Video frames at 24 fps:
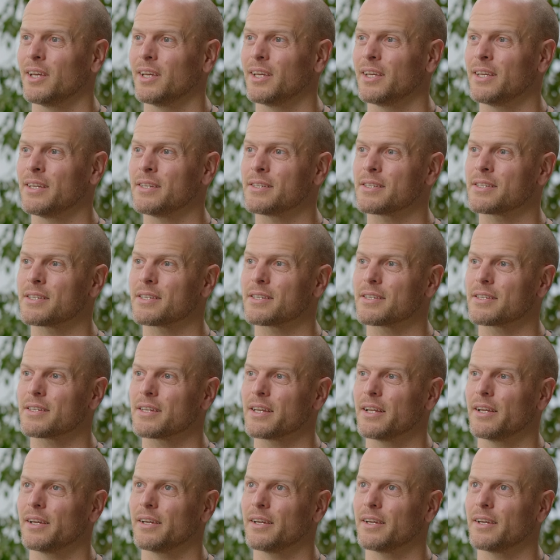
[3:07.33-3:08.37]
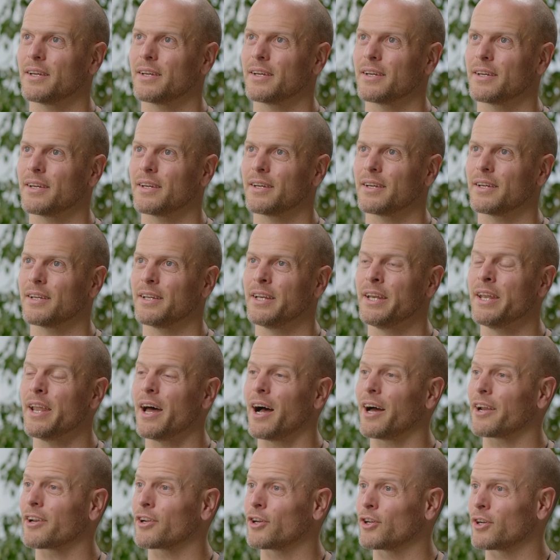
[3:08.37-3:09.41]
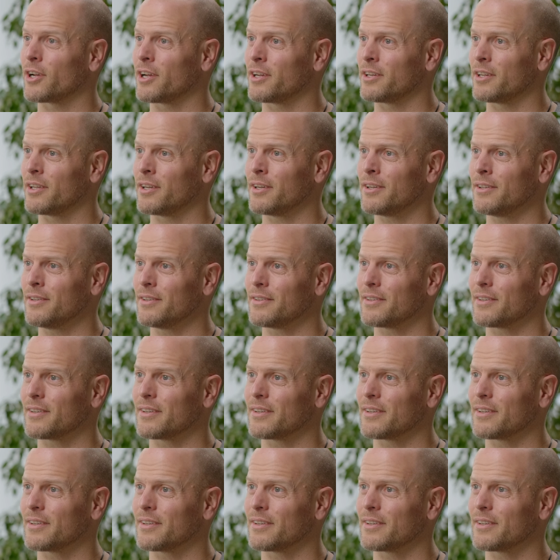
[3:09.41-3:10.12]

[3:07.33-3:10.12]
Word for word: is not a good idea.